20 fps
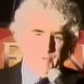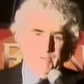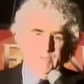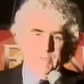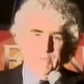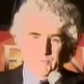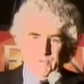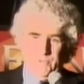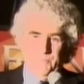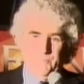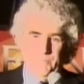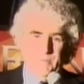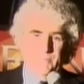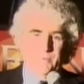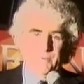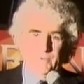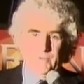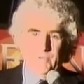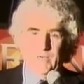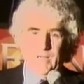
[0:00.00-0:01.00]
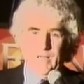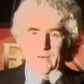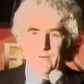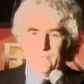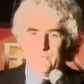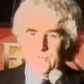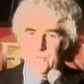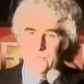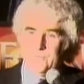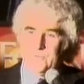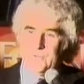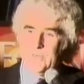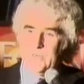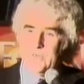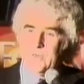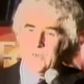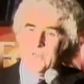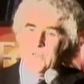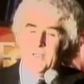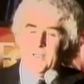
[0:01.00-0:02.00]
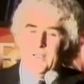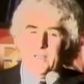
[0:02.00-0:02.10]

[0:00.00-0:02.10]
that there were some people that were a little out of tune here.